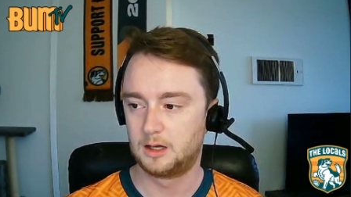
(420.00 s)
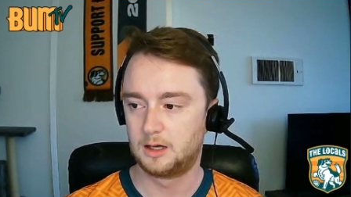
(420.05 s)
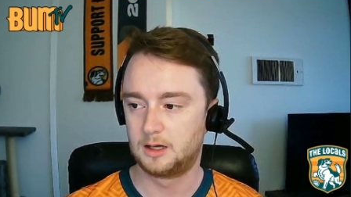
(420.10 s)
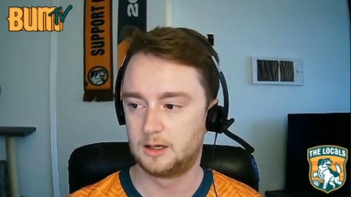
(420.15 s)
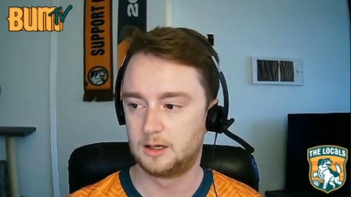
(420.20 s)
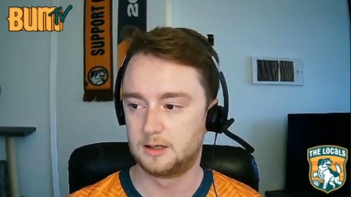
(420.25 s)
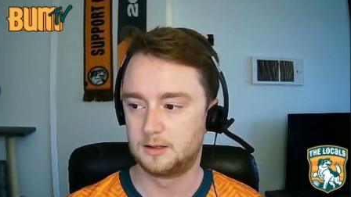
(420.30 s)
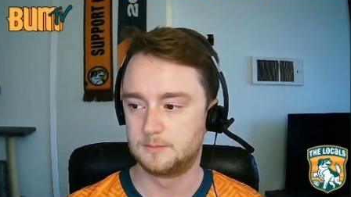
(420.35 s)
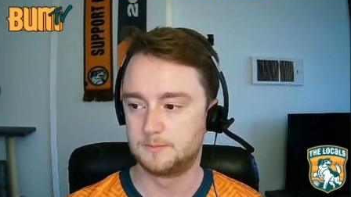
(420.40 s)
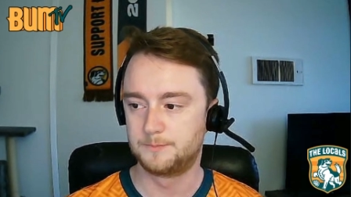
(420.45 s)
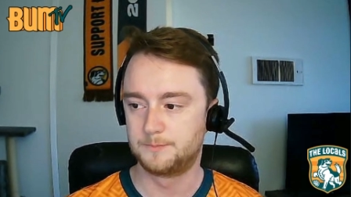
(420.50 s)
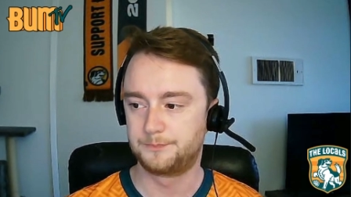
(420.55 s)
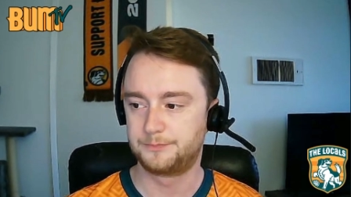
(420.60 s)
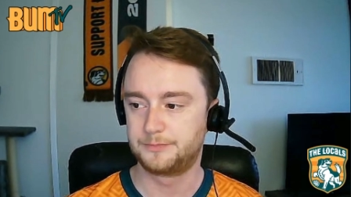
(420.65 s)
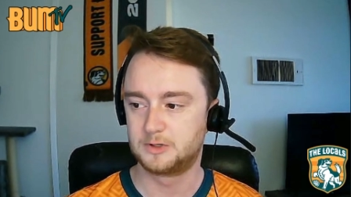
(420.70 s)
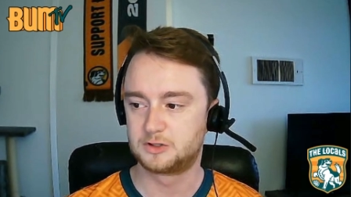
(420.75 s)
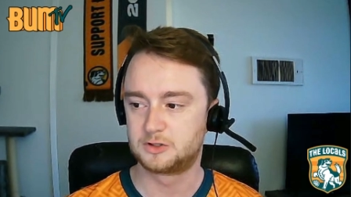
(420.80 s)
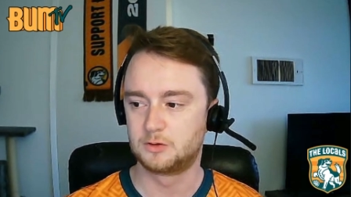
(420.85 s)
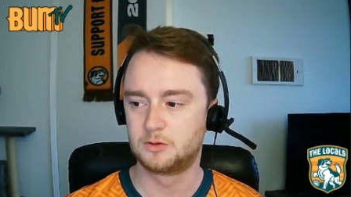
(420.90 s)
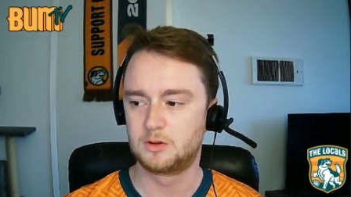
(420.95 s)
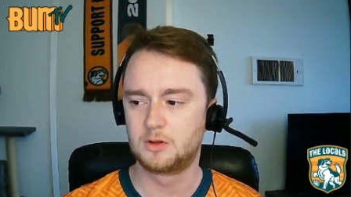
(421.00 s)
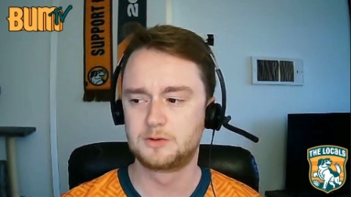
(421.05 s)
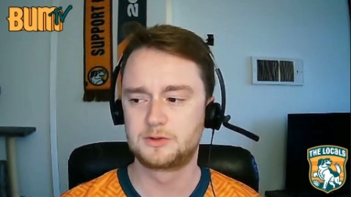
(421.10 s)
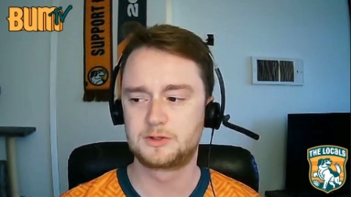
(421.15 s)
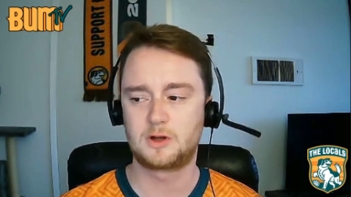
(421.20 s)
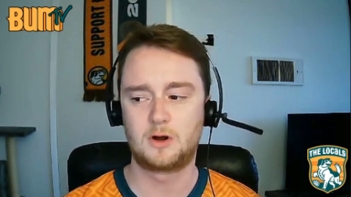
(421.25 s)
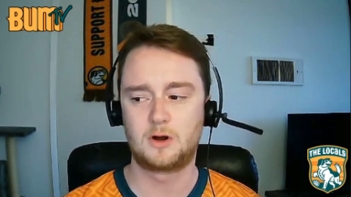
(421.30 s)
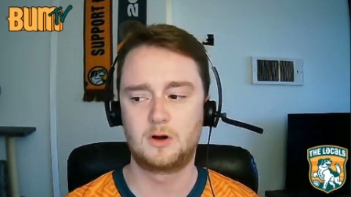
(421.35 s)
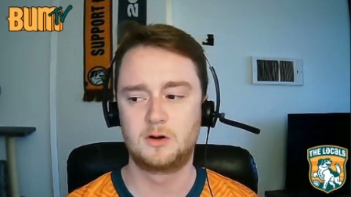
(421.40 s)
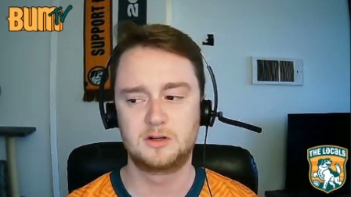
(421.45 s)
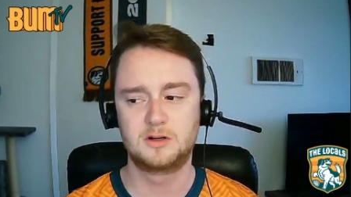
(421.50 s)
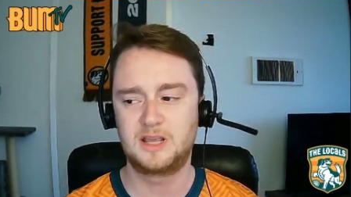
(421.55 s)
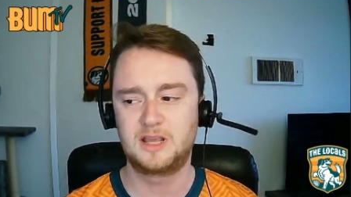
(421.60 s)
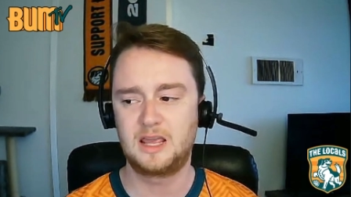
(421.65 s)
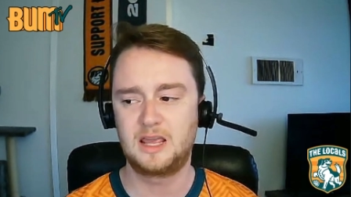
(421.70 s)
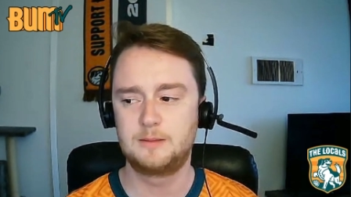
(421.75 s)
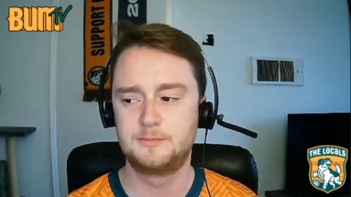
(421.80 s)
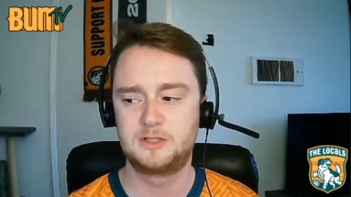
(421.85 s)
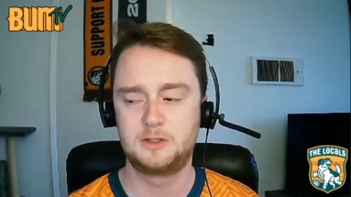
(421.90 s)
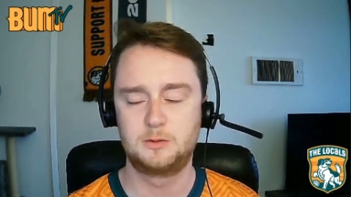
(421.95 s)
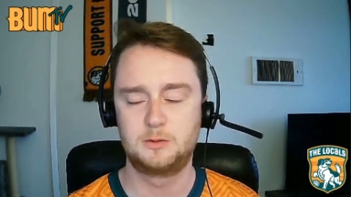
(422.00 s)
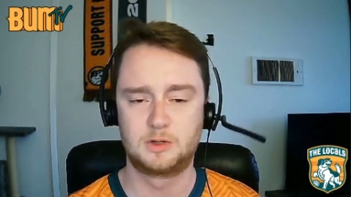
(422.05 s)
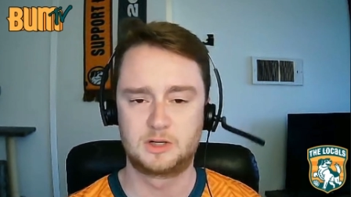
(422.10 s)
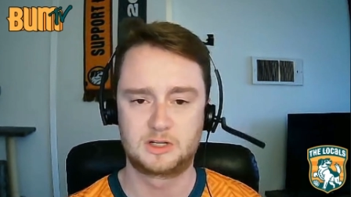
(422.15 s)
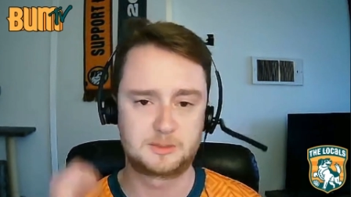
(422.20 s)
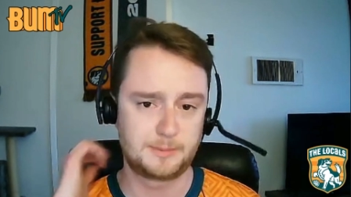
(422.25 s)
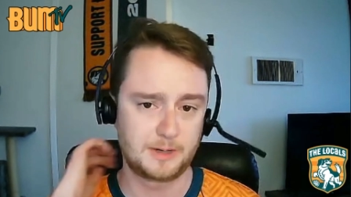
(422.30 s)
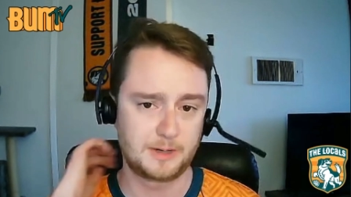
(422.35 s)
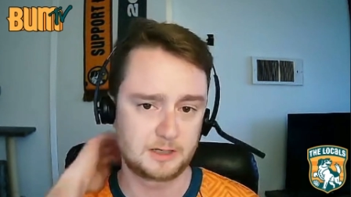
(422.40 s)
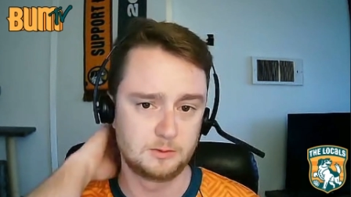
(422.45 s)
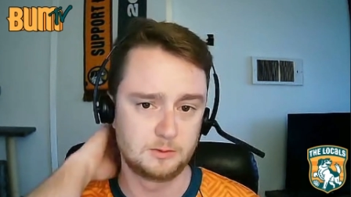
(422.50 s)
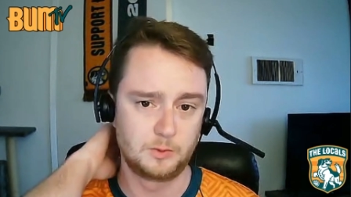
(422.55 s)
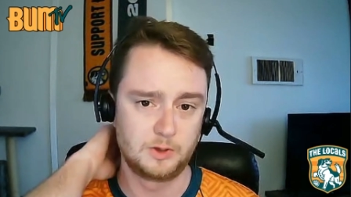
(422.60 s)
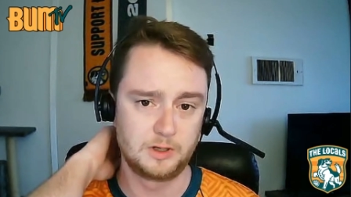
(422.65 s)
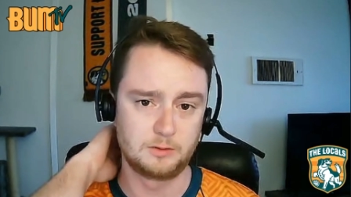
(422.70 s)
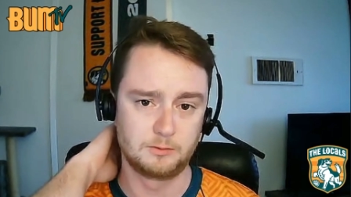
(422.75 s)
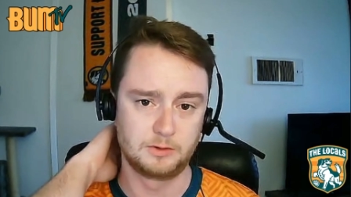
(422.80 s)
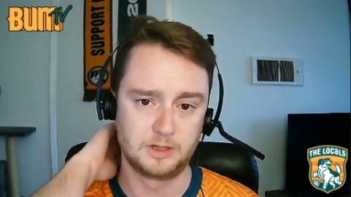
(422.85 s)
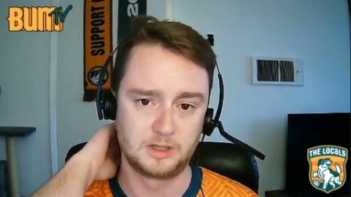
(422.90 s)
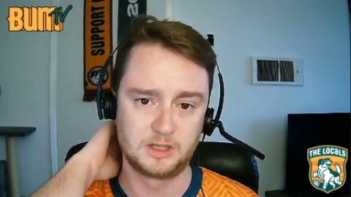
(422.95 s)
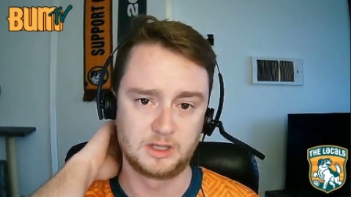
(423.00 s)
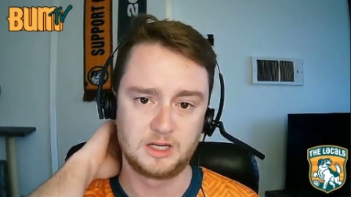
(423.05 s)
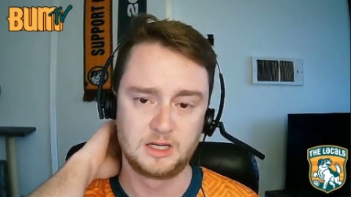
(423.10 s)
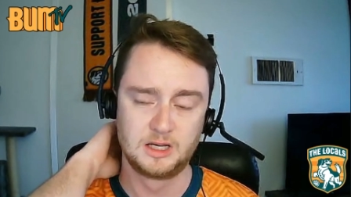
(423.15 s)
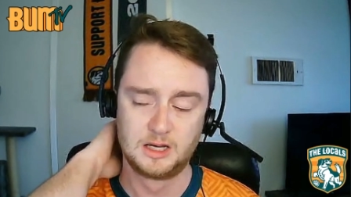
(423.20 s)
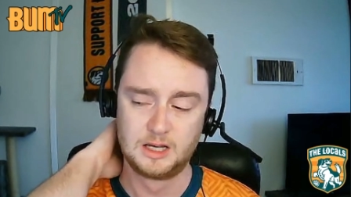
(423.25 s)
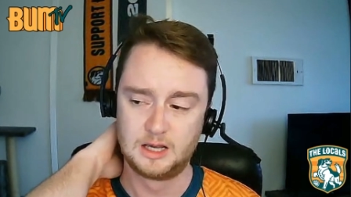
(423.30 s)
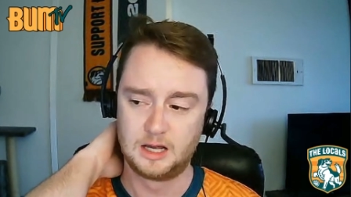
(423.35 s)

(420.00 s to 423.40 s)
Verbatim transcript: Um, so those aren't games you would expect to win, really.